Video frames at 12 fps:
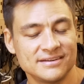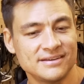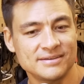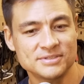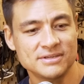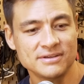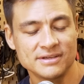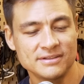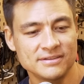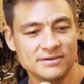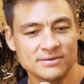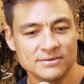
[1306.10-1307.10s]
Absolutely. I
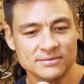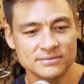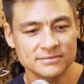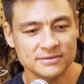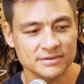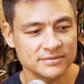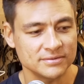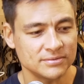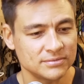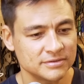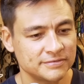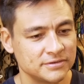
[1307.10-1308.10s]
think all
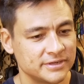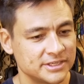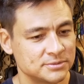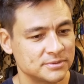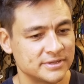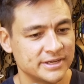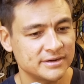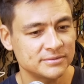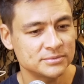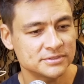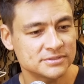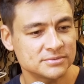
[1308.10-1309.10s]
the few days we were there
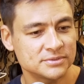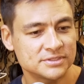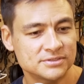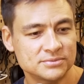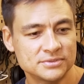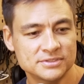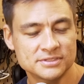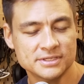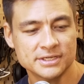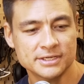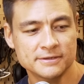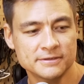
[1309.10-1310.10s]
was
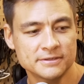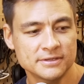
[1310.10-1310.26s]
surreal,